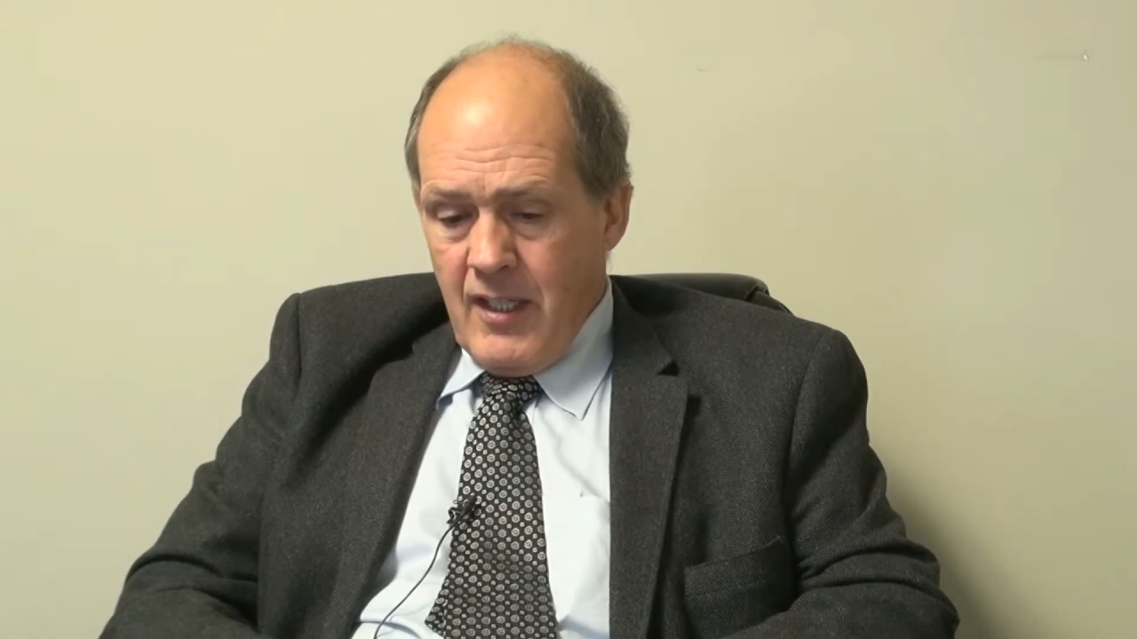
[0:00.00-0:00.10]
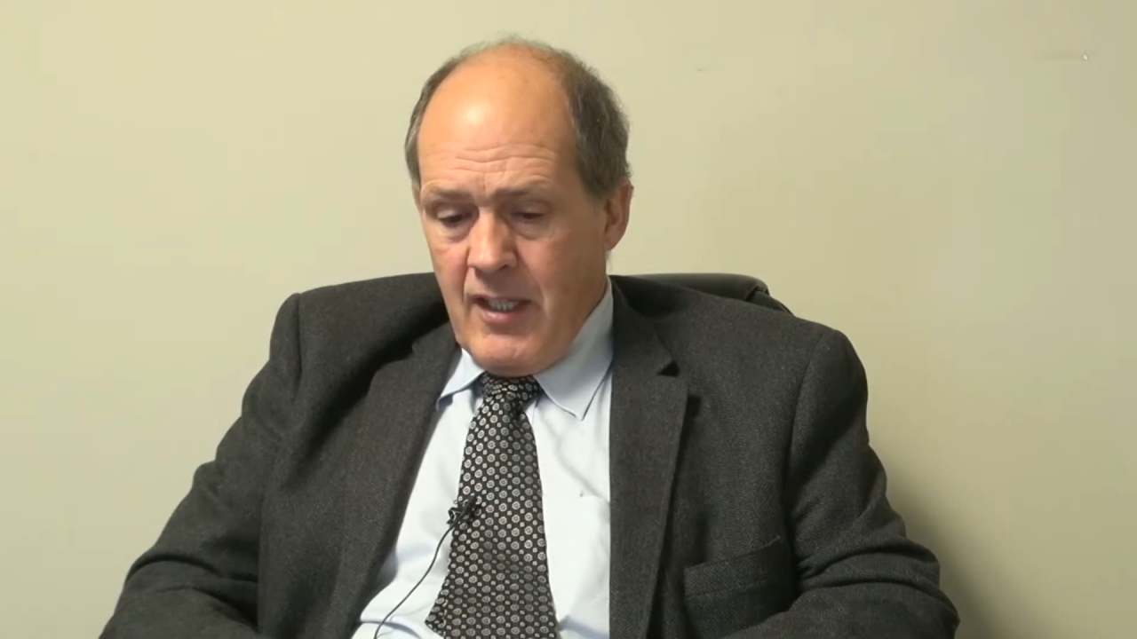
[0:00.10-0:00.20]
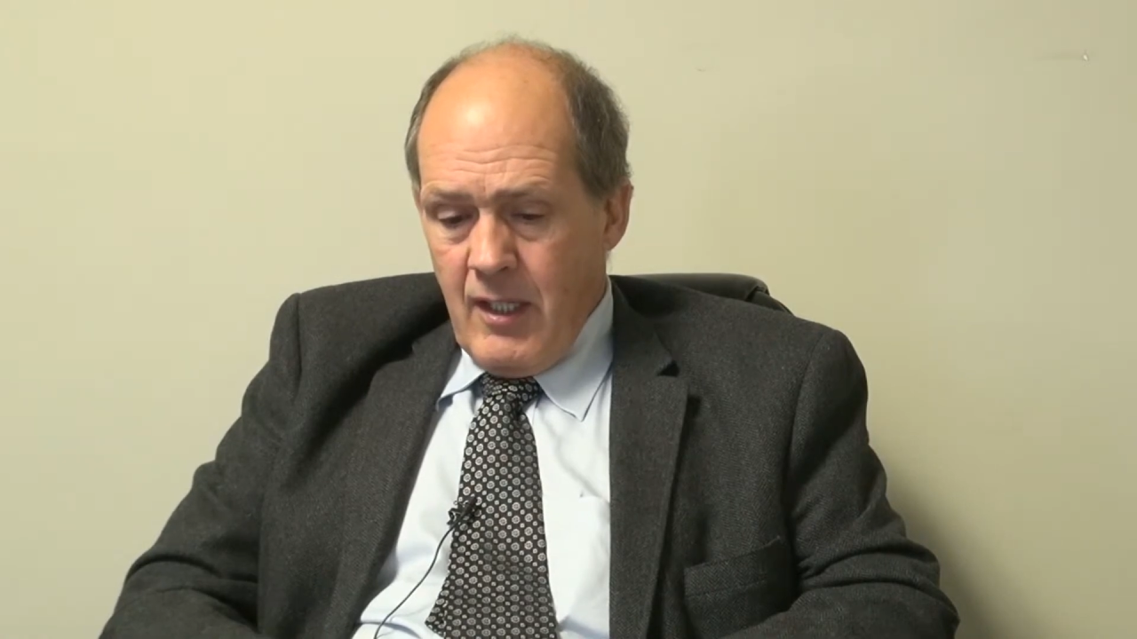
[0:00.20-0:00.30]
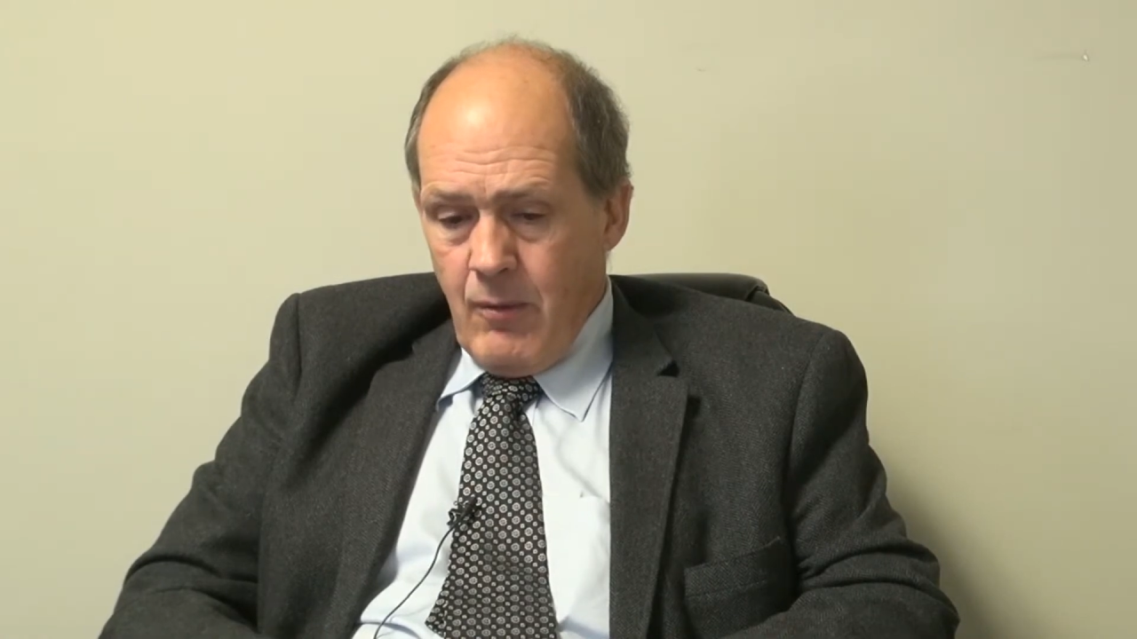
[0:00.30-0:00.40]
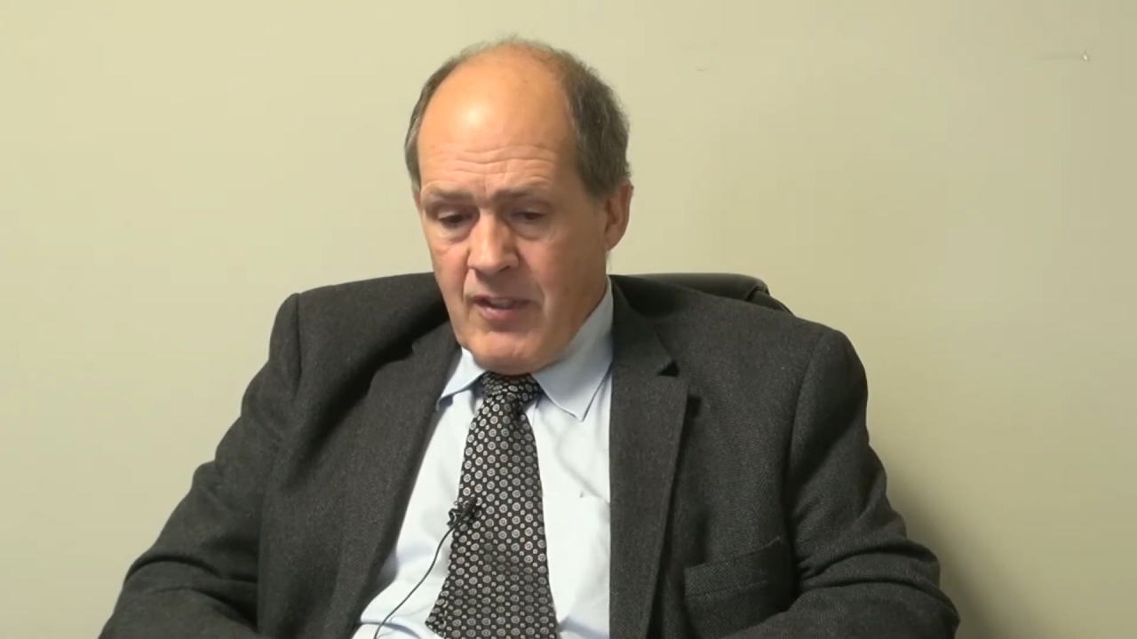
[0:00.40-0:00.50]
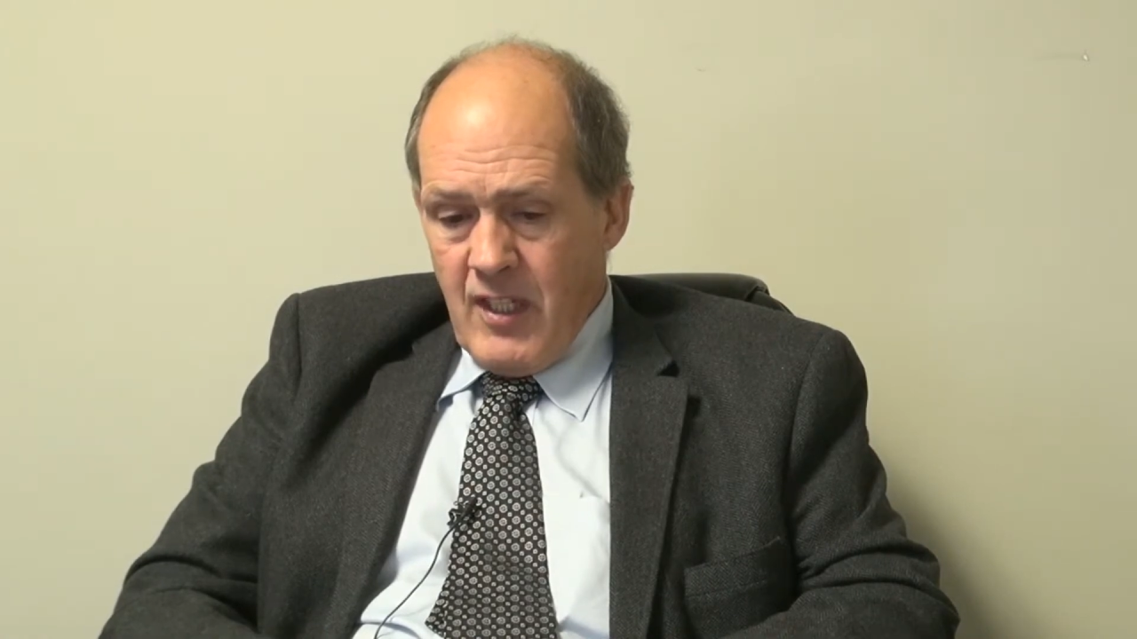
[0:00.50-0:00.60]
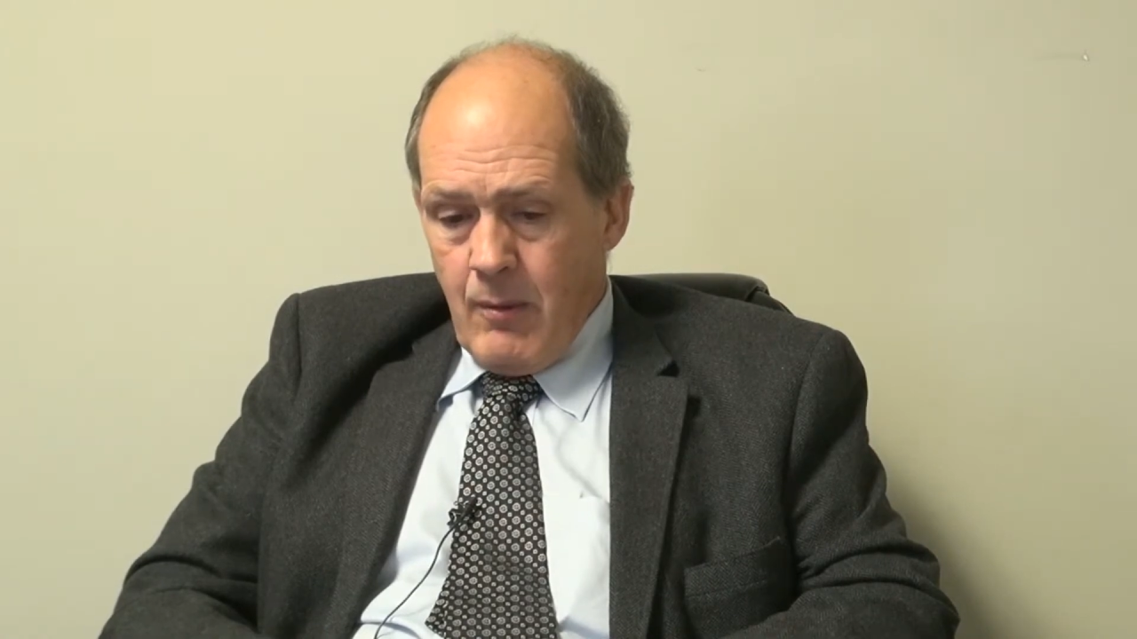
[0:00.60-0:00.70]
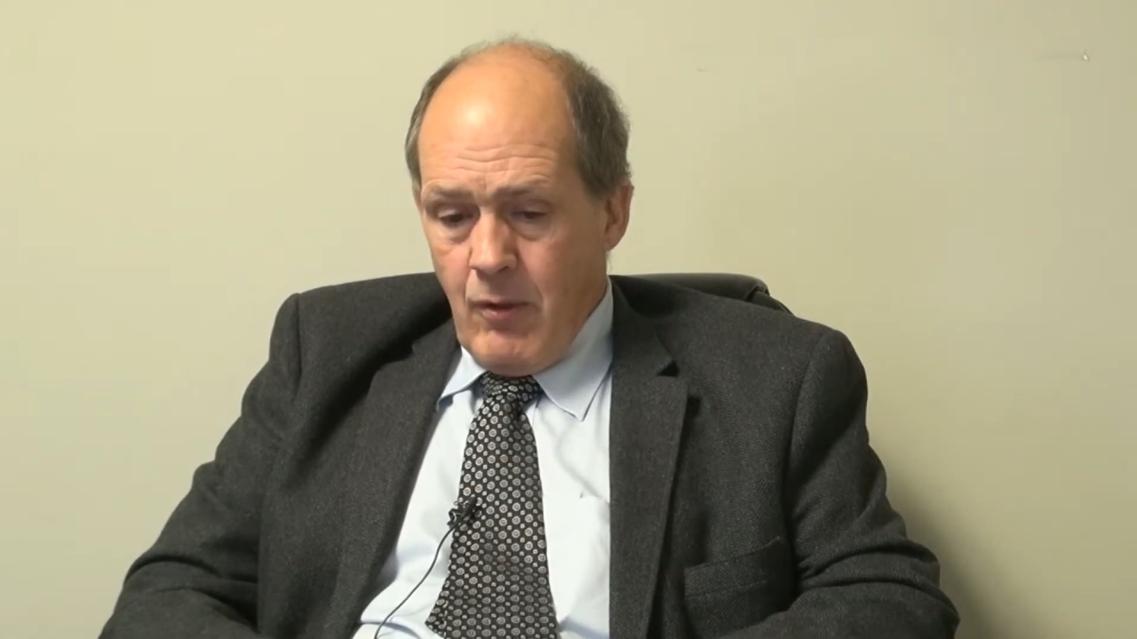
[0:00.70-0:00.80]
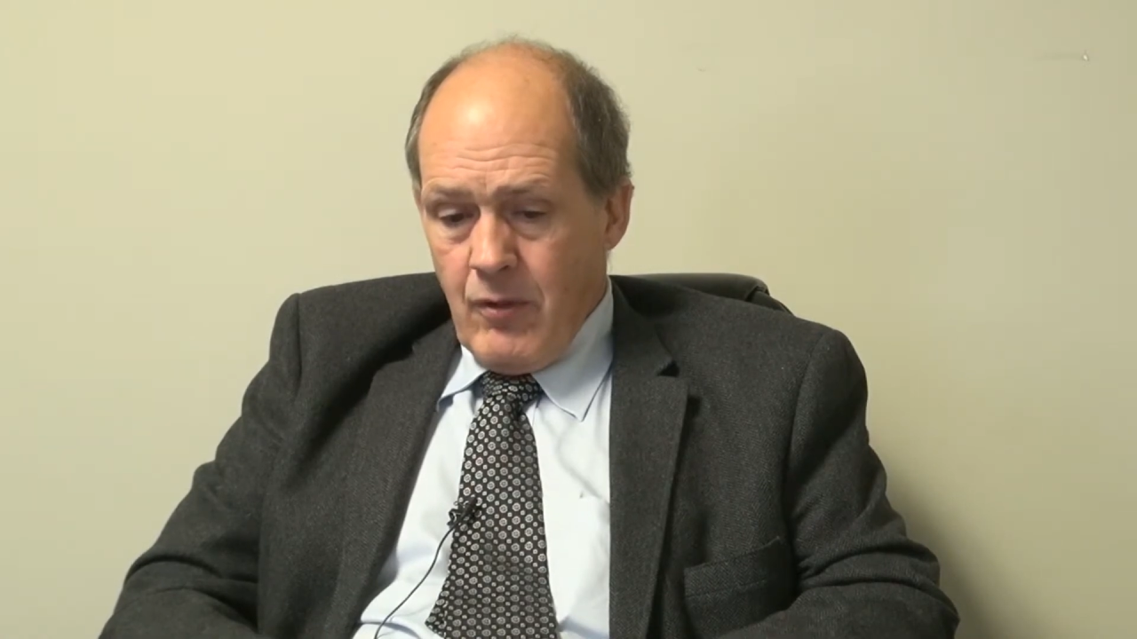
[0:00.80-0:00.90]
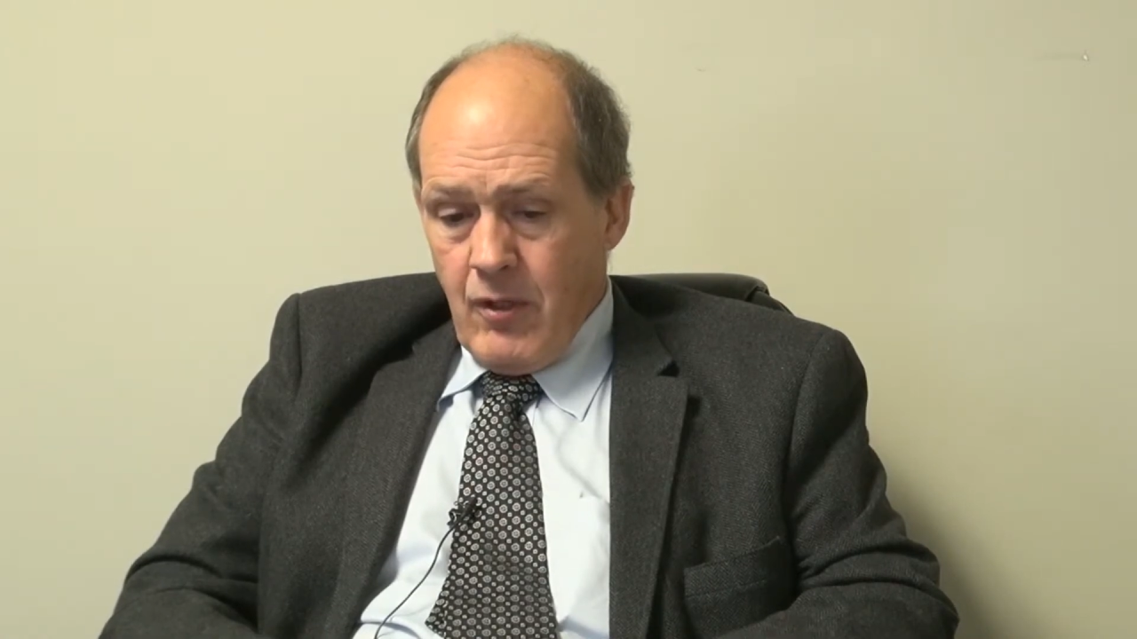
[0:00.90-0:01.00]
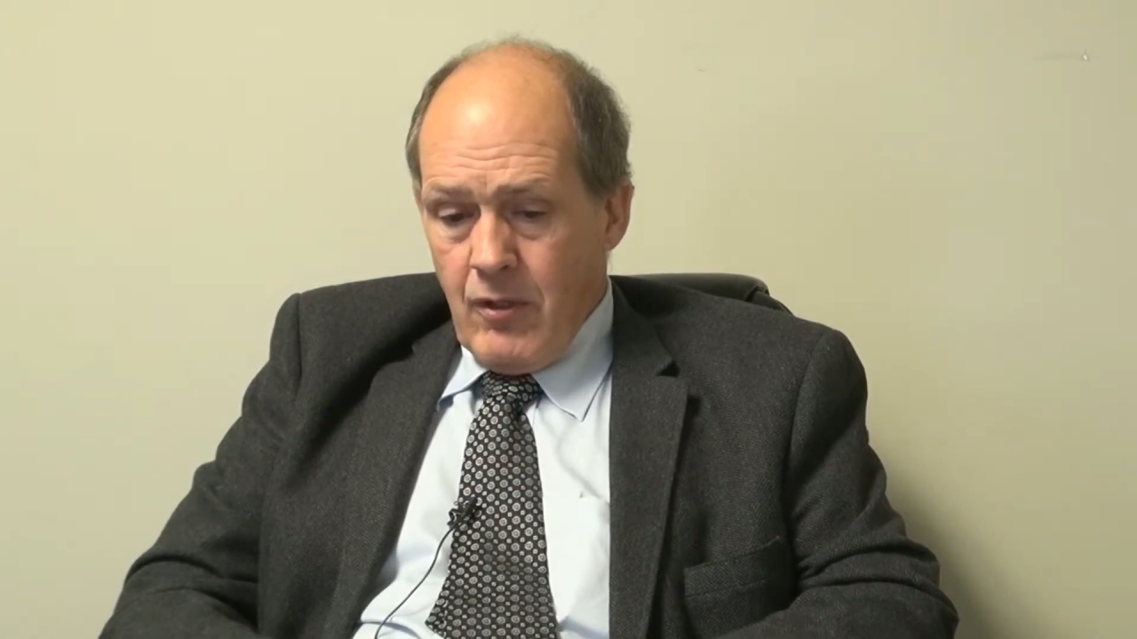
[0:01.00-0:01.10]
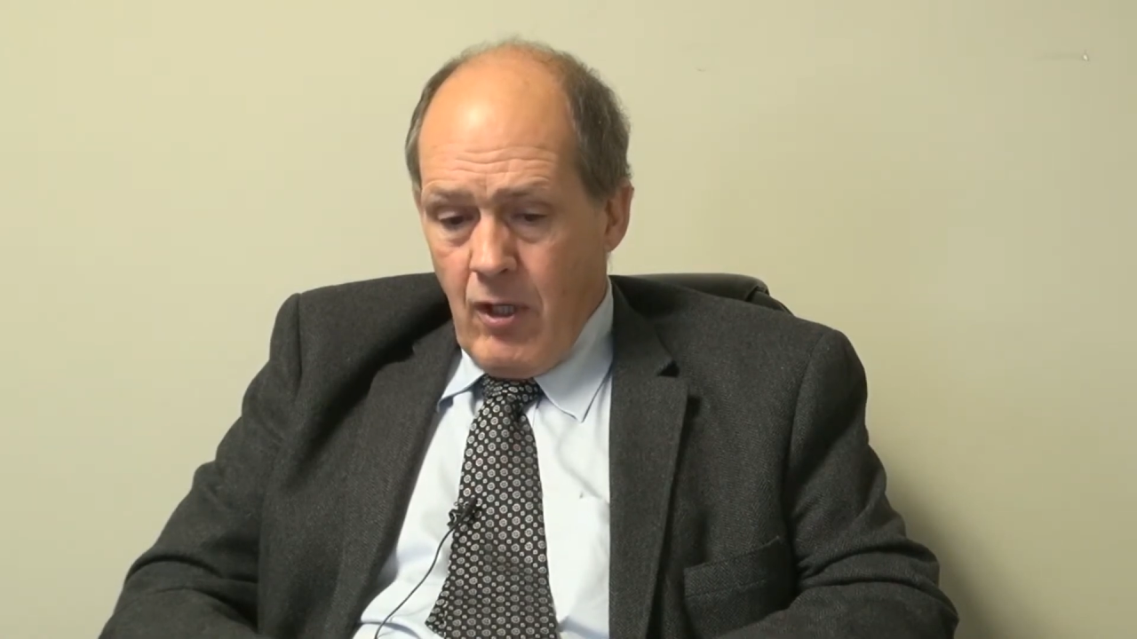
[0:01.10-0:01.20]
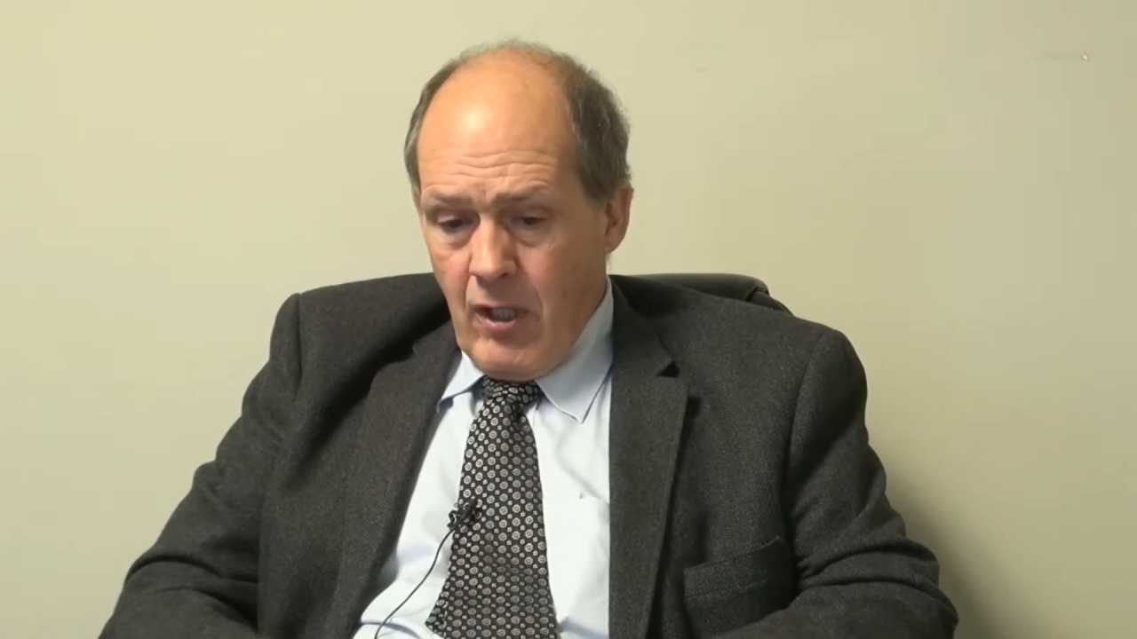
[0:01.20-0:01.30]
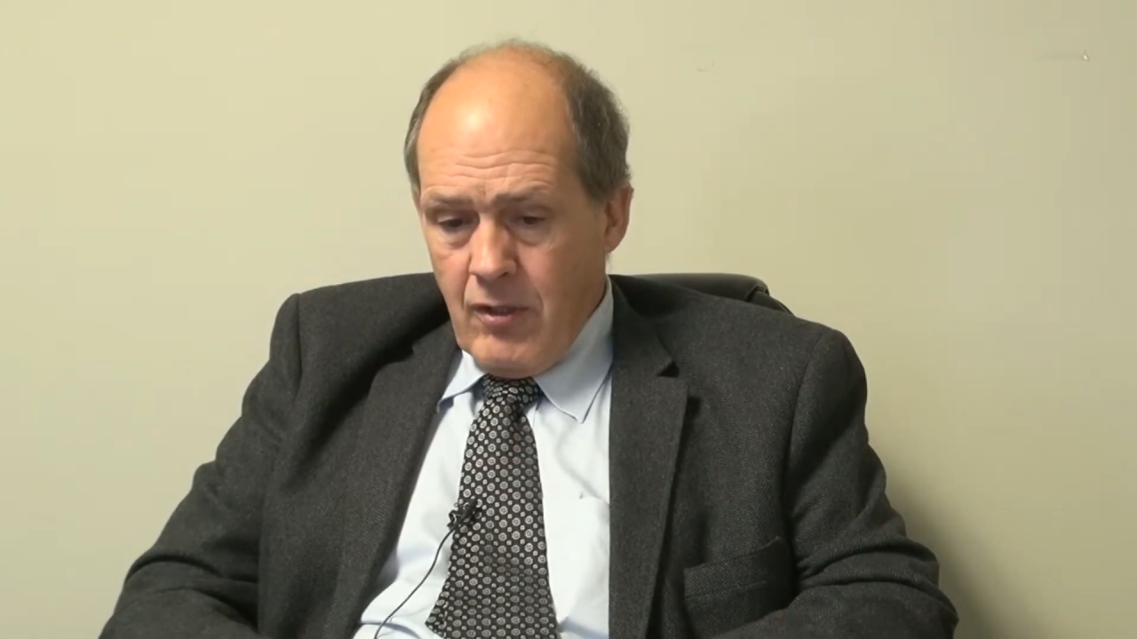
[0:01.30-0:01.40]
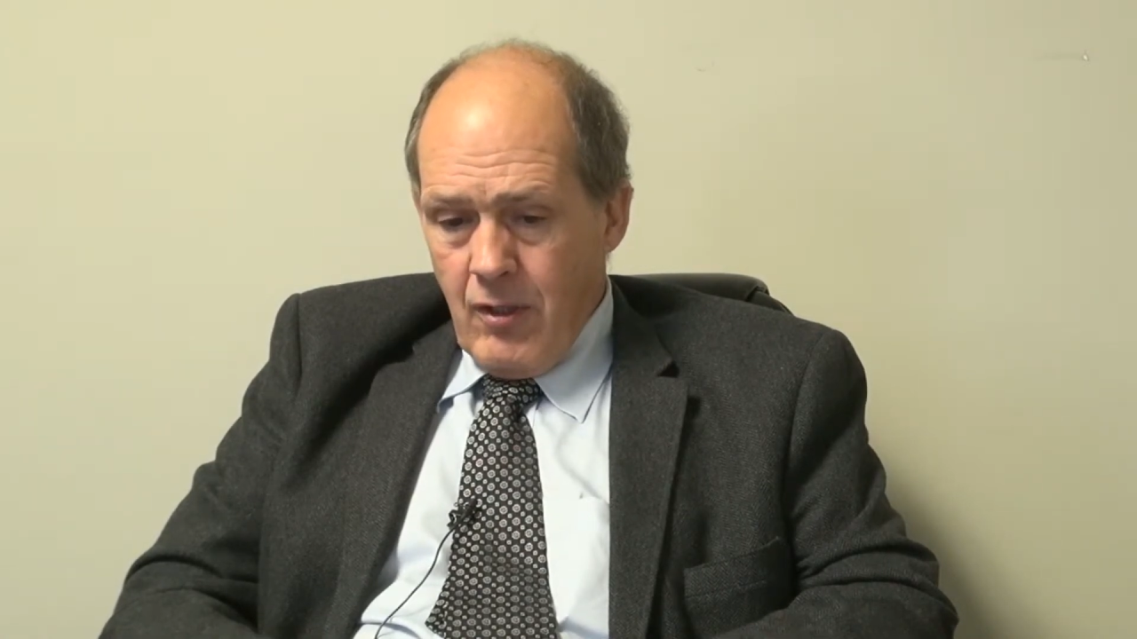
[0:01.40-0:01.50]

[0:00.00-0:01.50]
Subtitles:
and he was able to talk